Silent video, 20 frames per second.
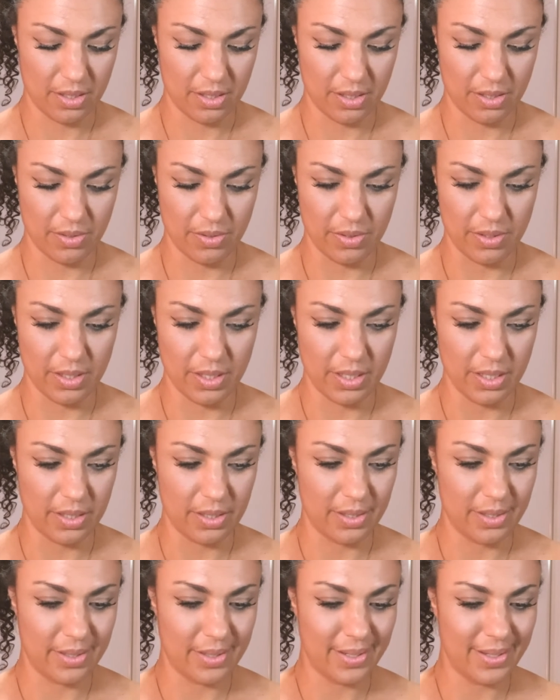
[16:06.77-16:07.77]
All right,
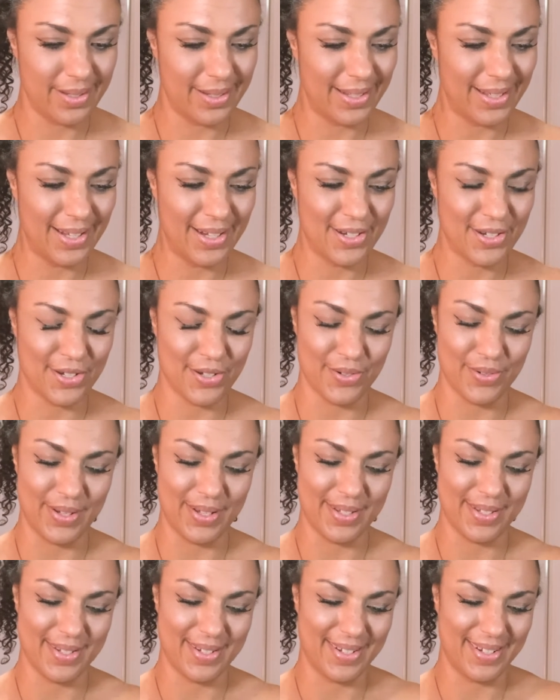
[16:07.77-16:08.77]

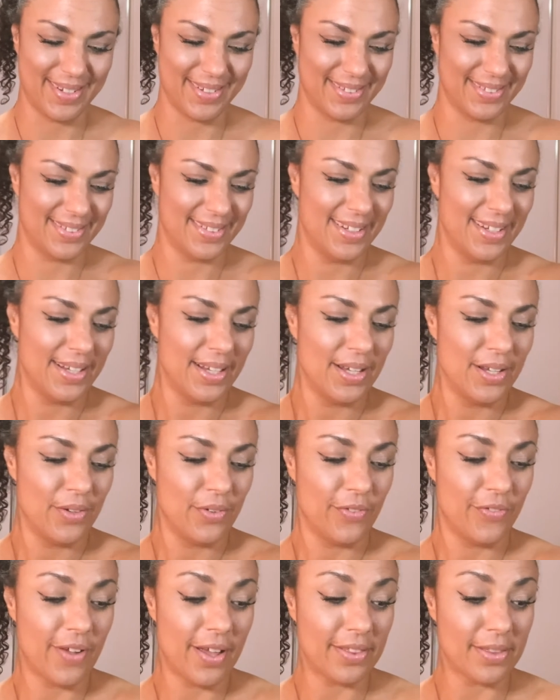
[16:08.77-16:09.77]
interesting.
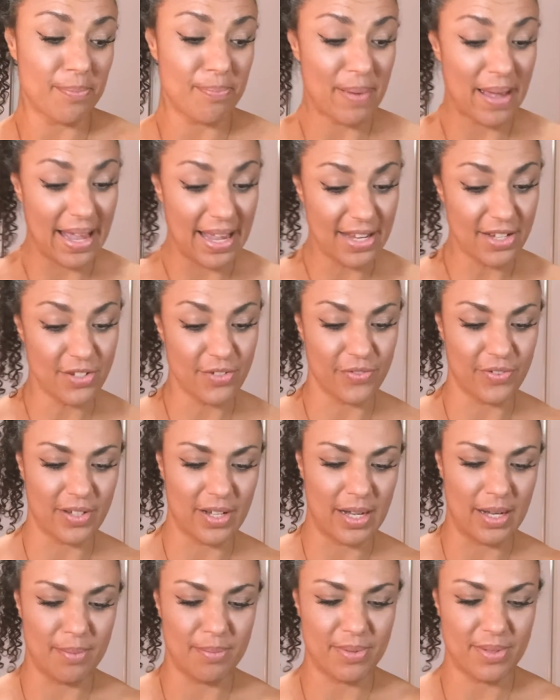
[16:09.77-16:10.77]
We've had the Page of
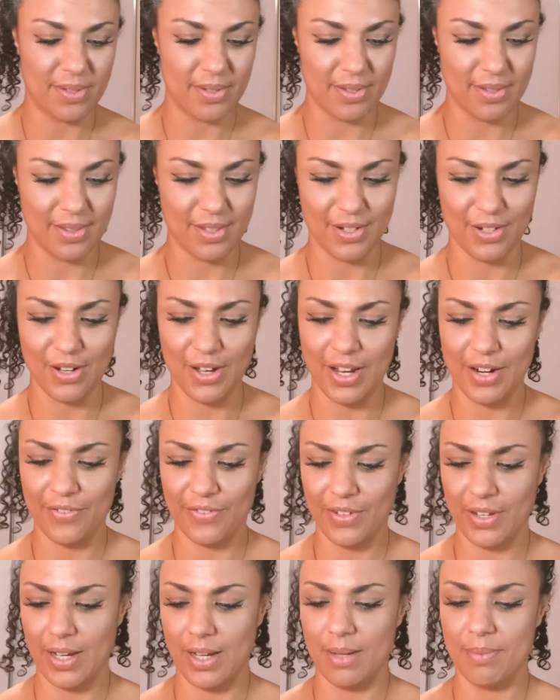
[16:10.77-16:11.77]
Cups, the Knight
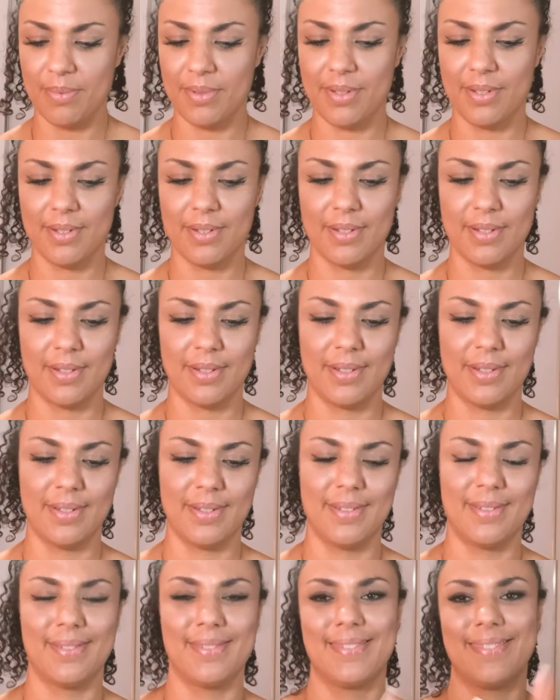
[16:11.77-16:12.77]
of Cups,
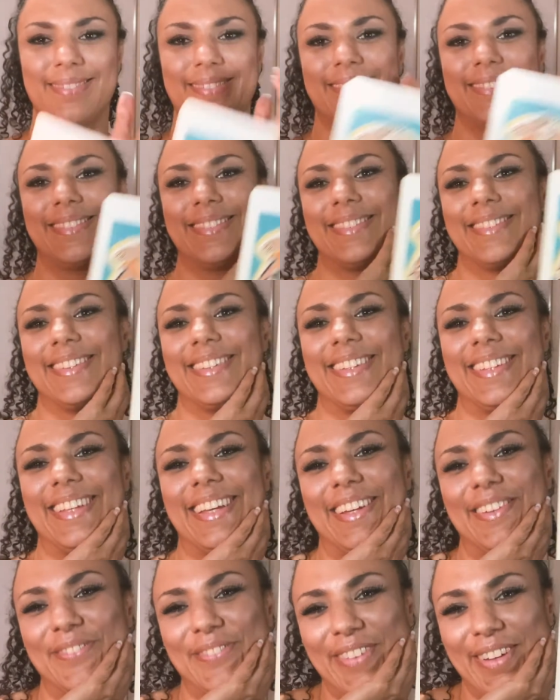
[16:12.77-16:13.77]

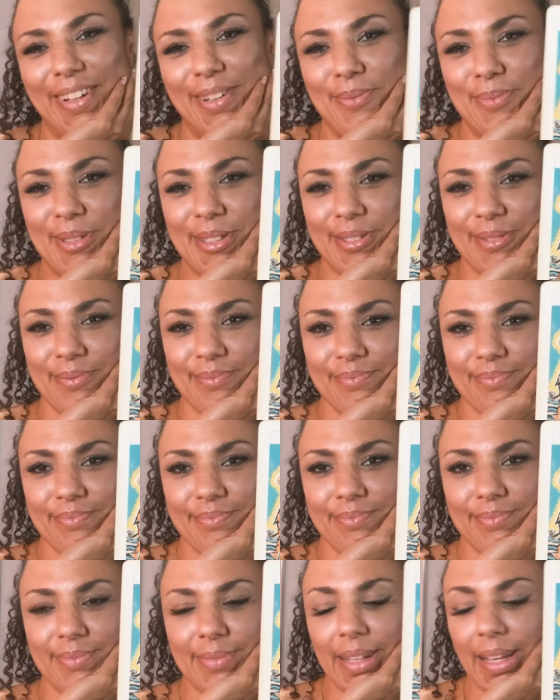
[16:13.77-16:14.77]
King of Cups.
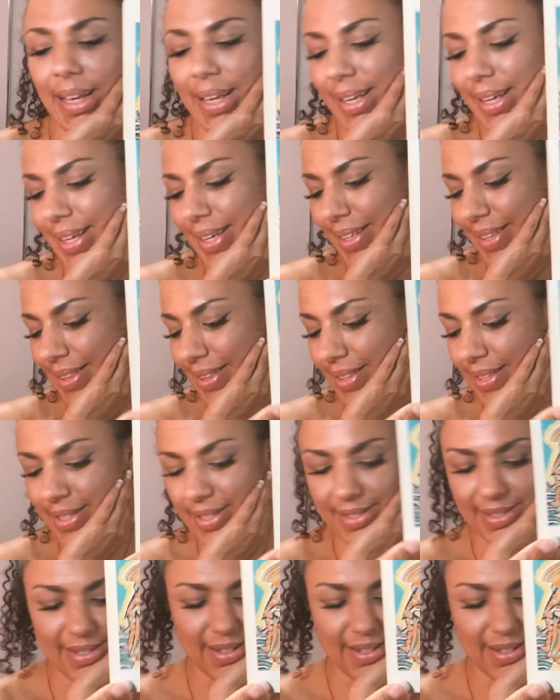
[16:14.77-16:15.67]
This